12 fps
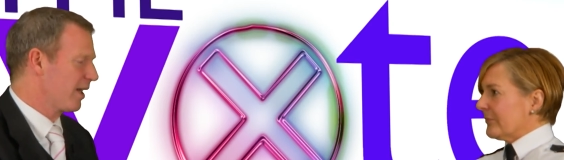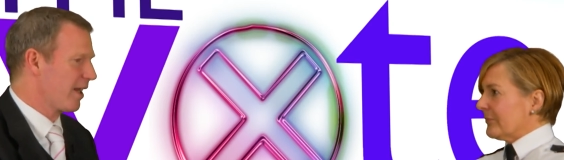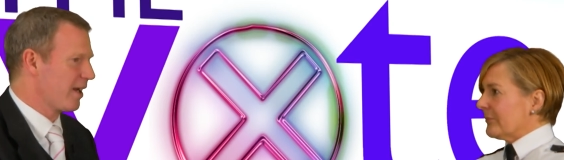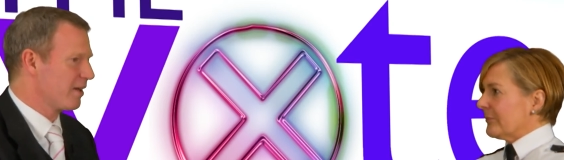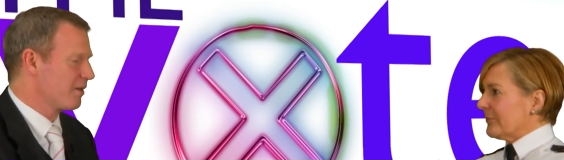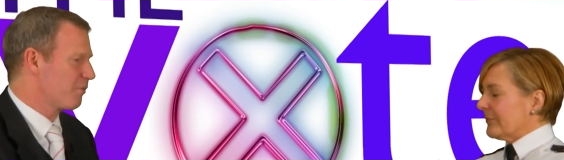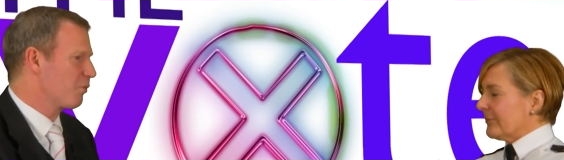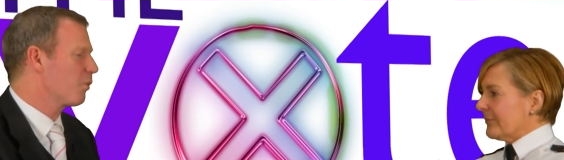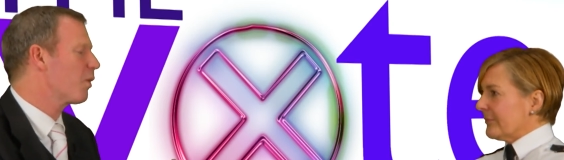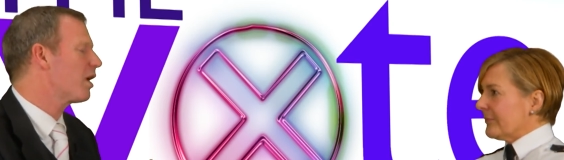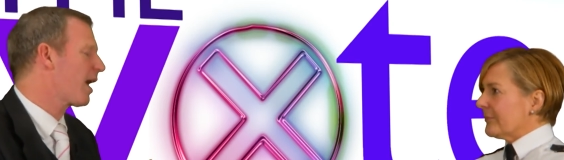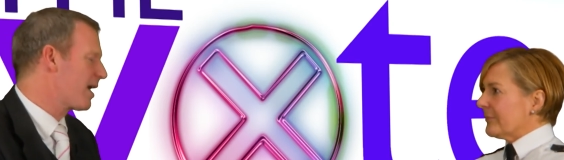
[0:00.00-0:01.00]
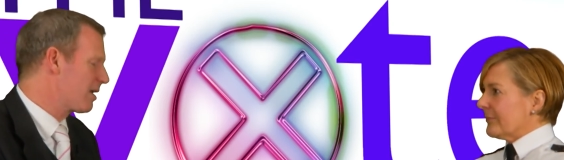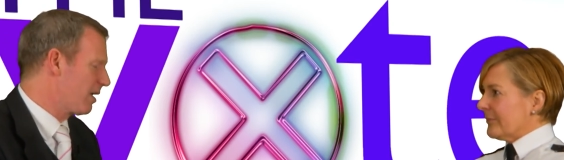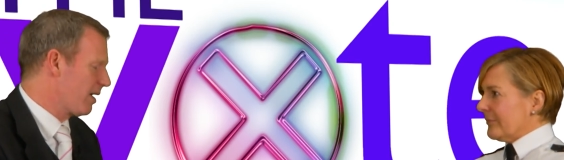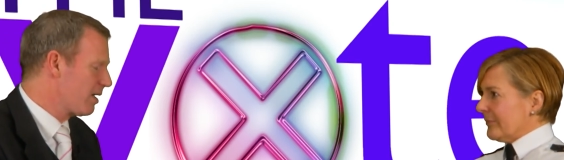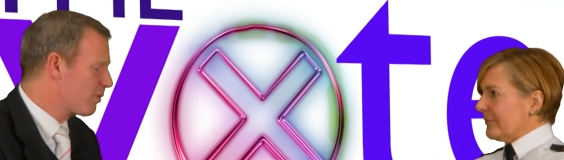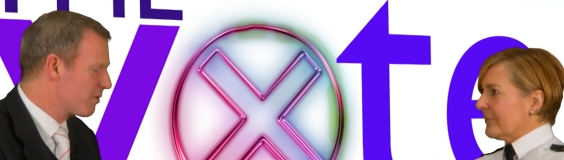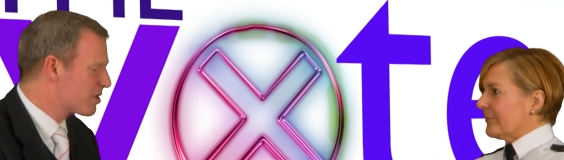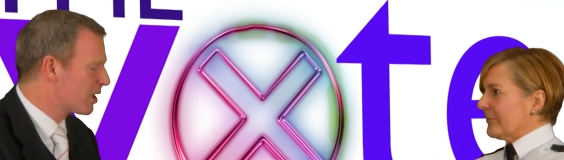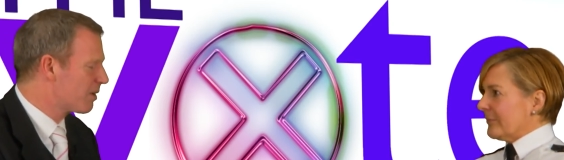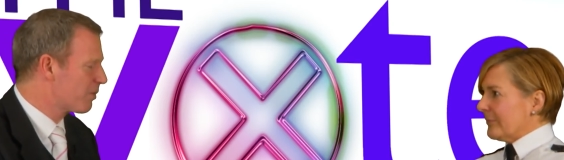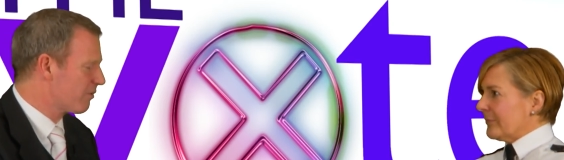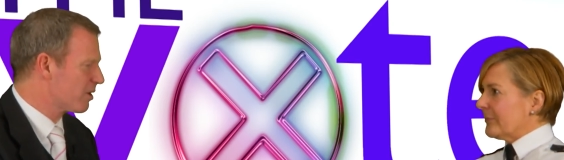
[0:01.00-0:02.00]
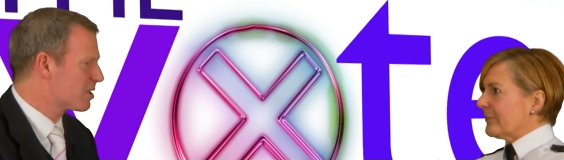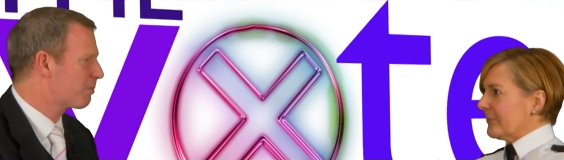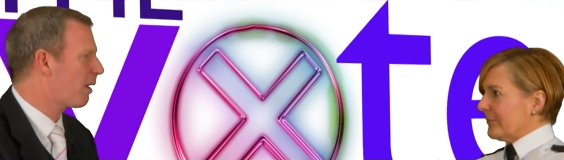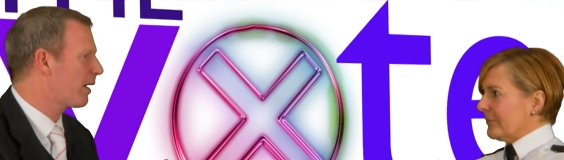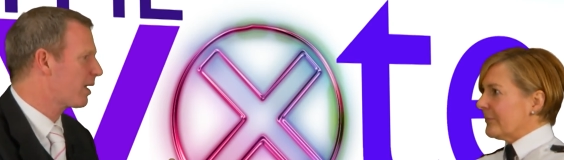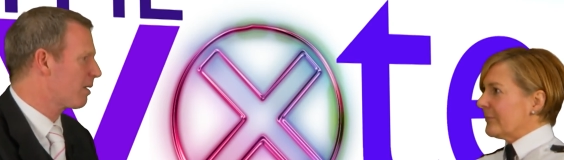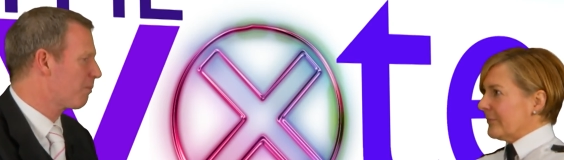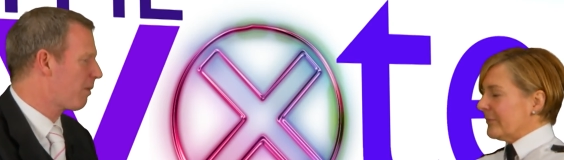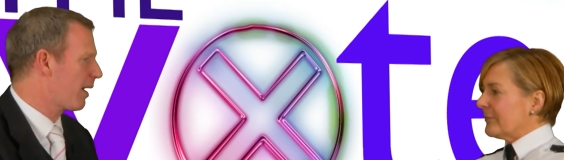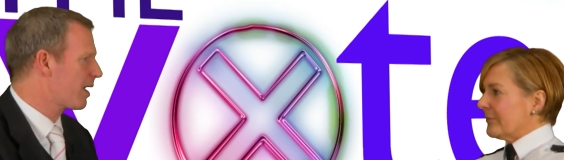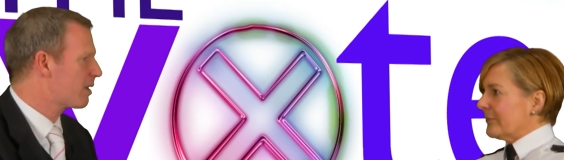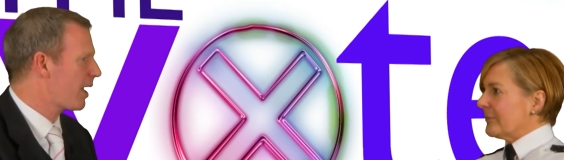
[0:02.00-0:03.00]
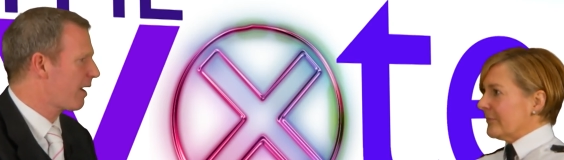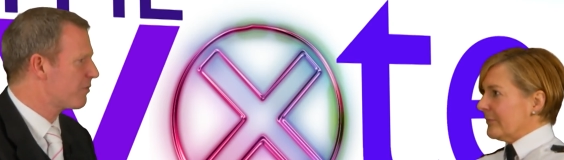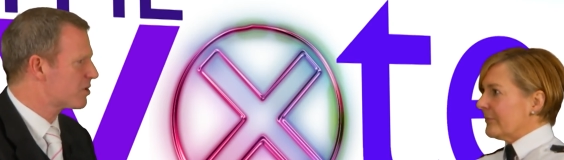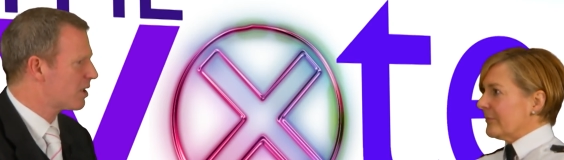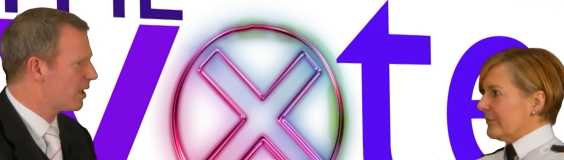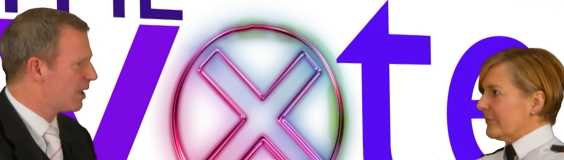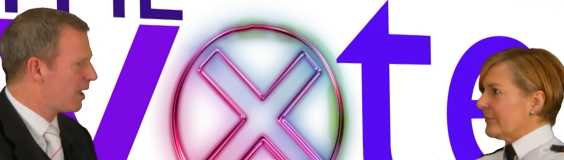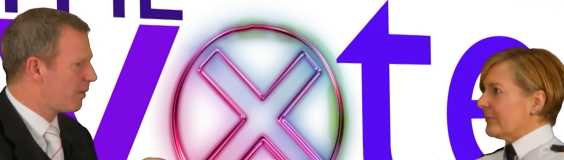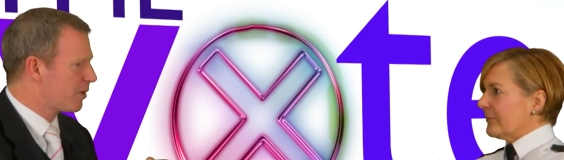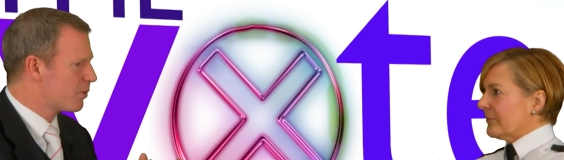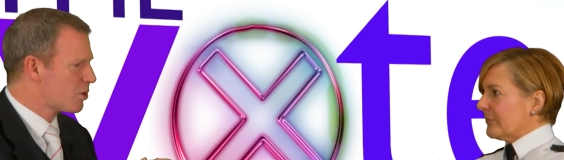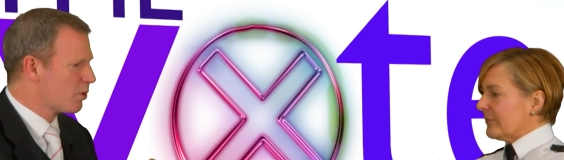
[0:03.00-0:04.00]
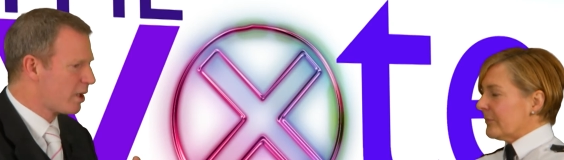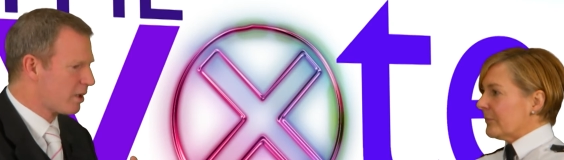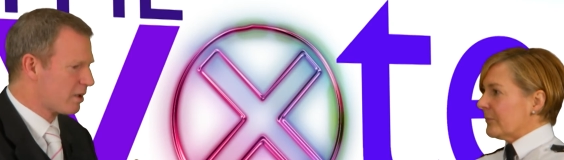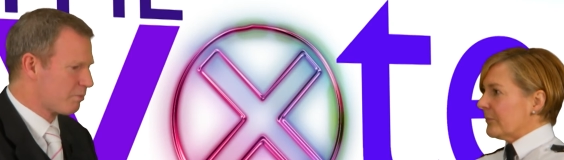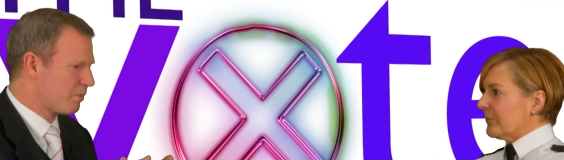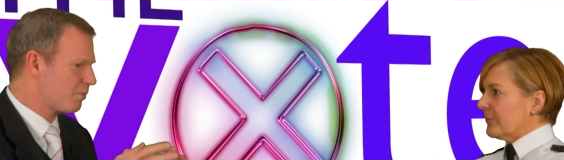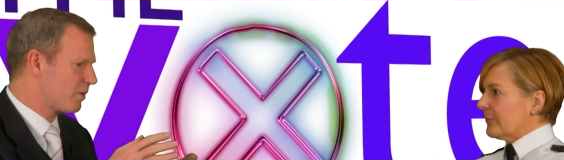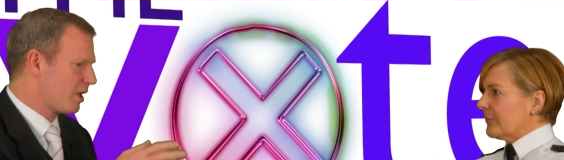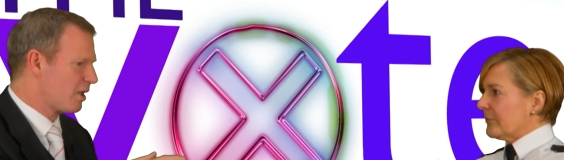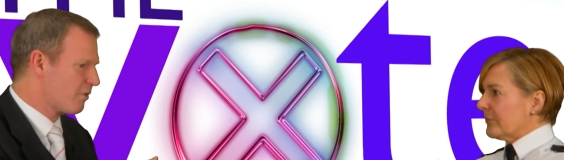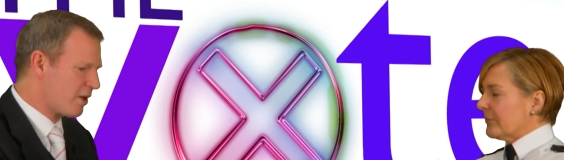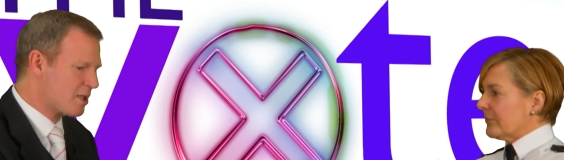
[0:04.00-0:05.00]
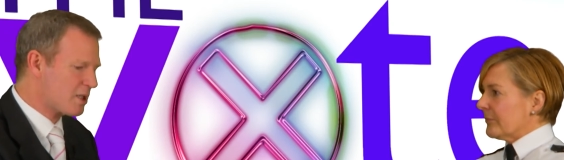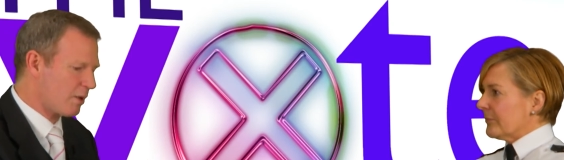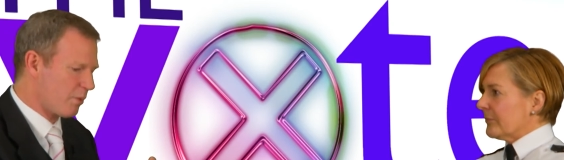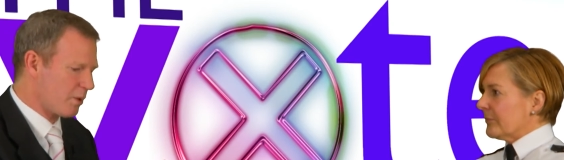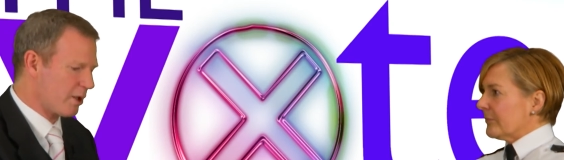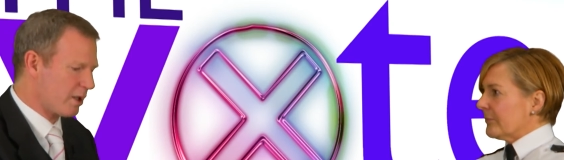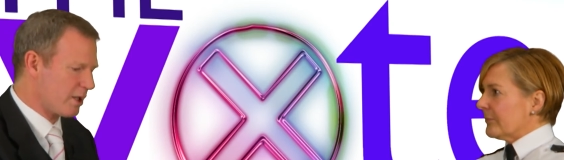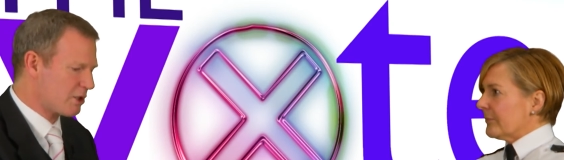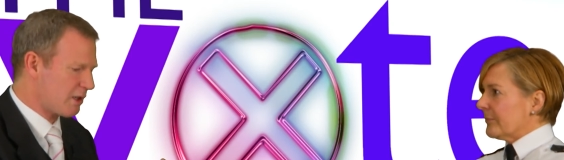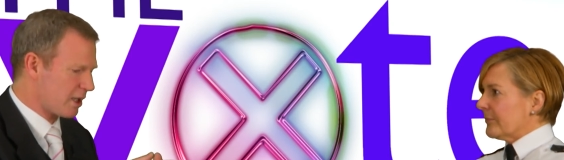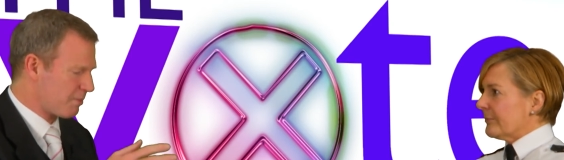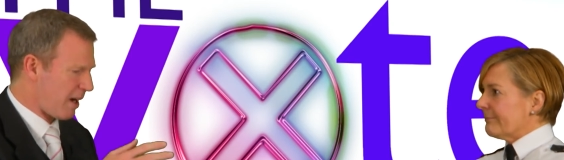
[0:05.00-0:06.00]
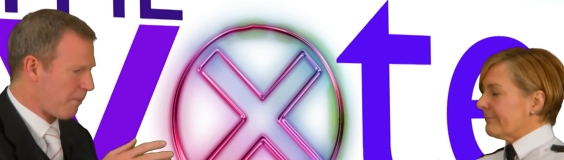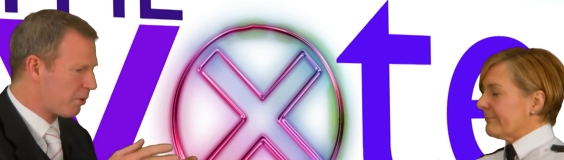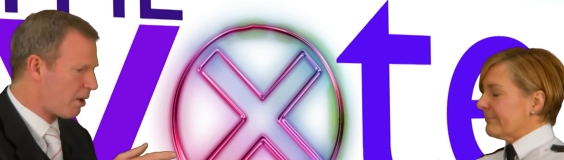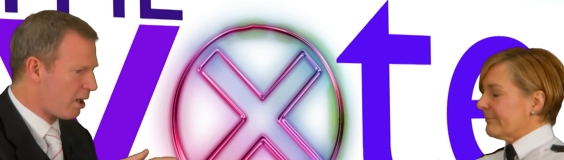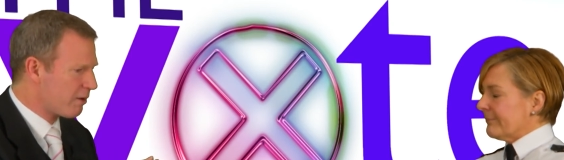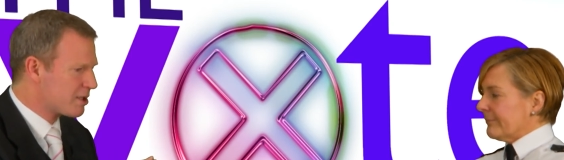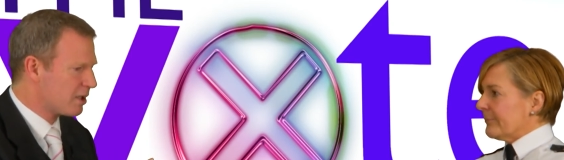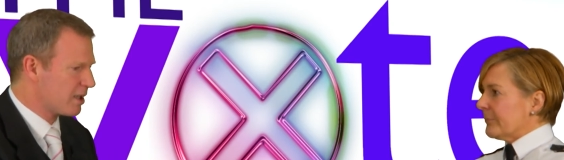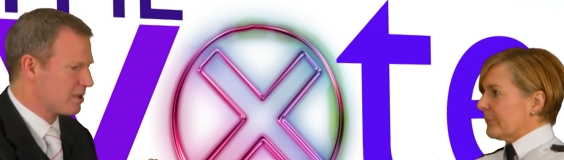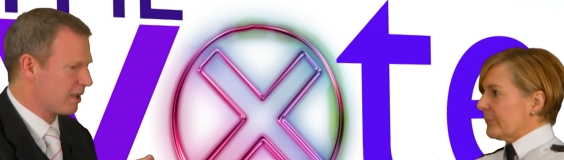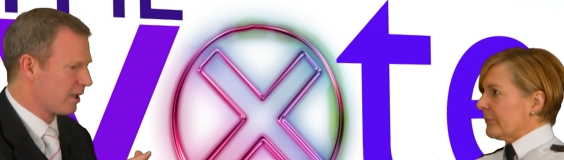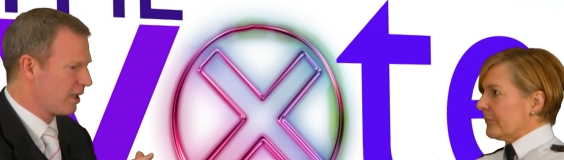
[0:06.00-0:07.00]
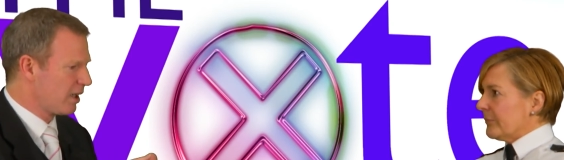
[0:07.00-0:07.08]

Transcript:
Speaker 1: And then lately, we've seen a bit of a spike in bike thefts. I mean, you were talking in the first half, we were looking at drugs, about prioritising.